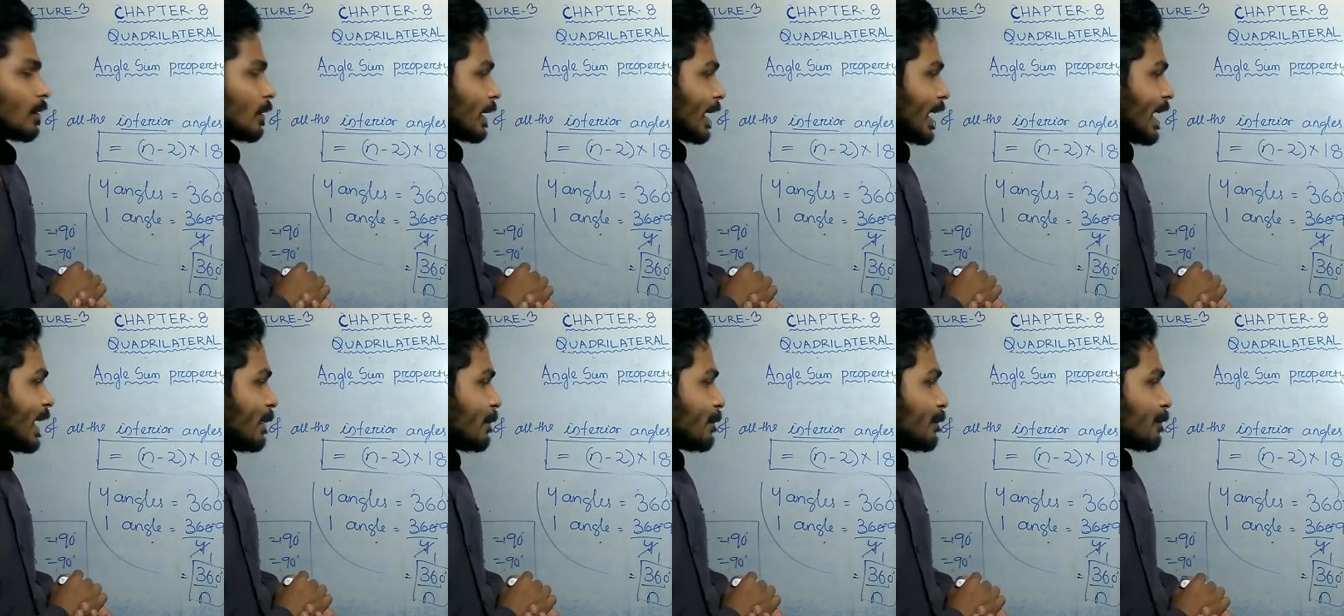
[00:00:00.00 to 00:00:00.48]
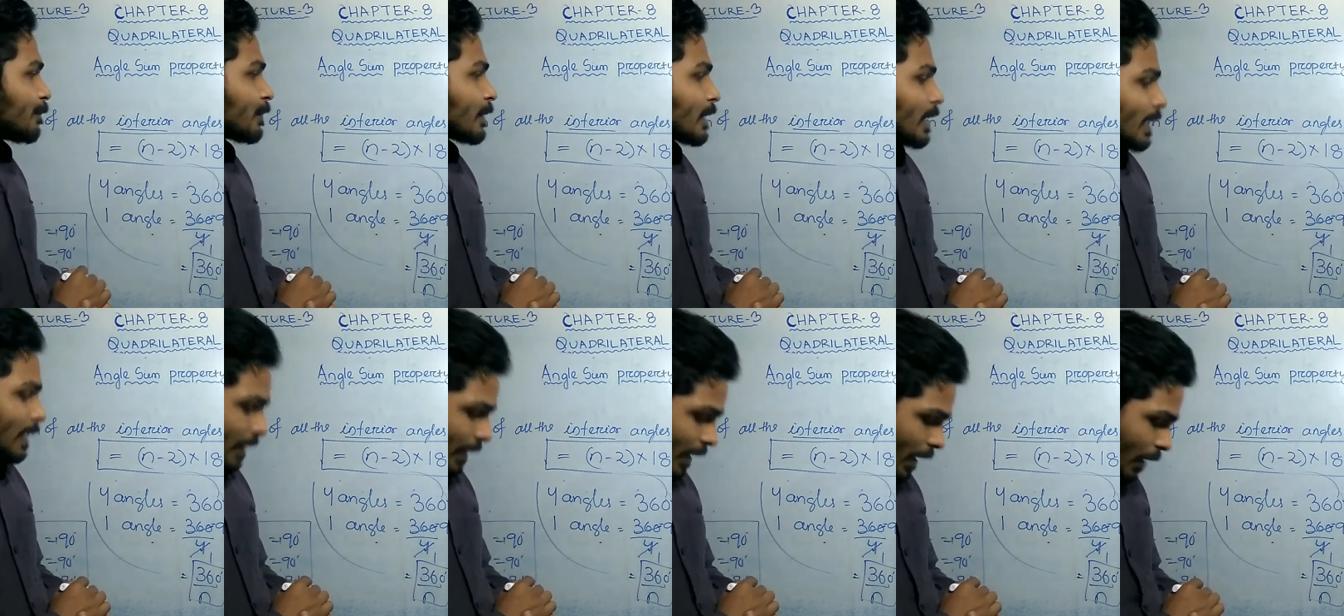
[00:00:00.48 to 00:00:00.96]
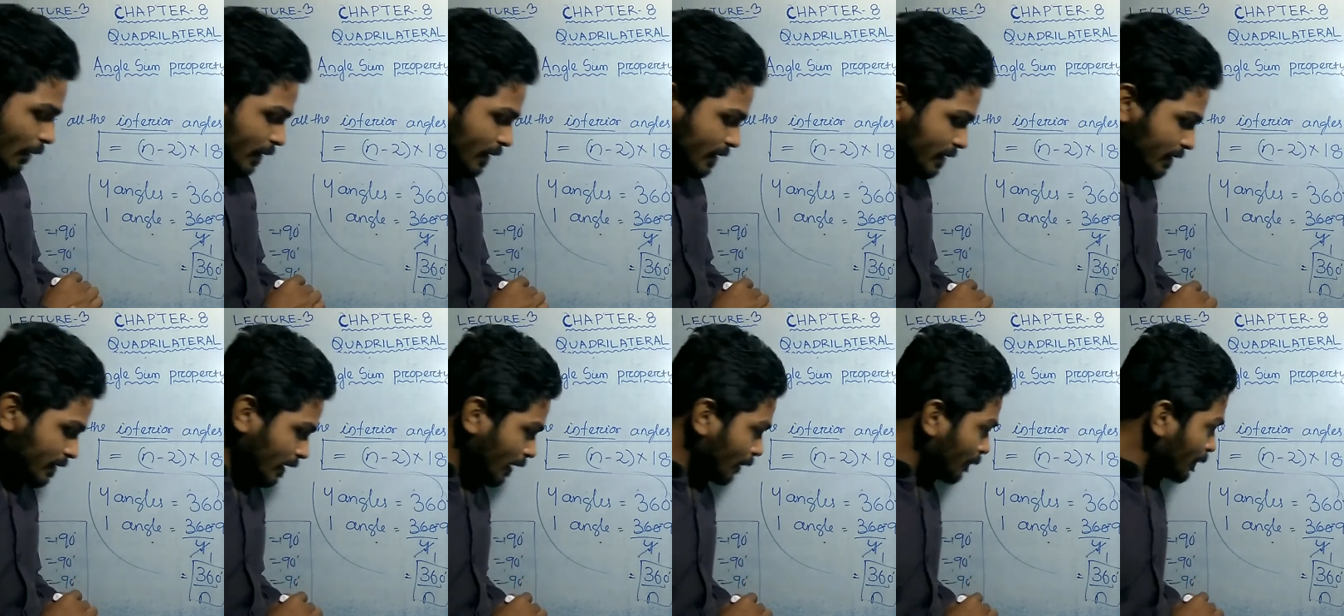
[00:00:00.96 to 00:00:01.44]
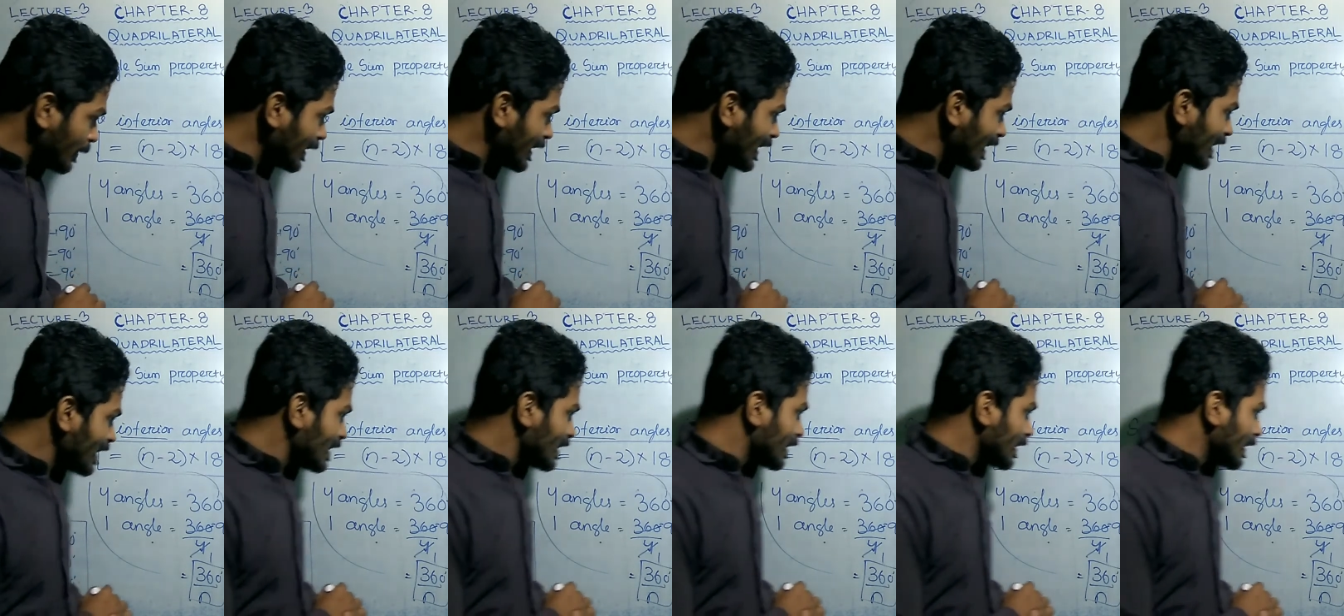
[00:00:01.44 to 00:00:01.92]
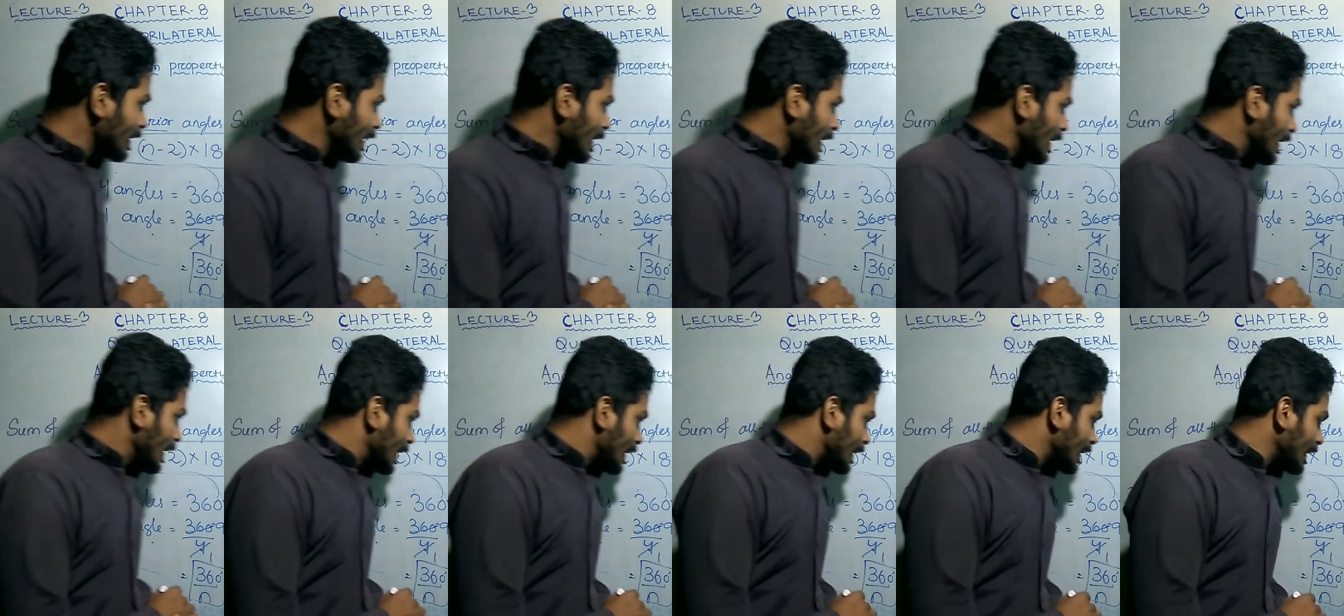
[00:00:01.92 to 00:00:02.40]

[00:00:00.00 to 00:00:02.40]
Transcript: Okay. Now it is completed.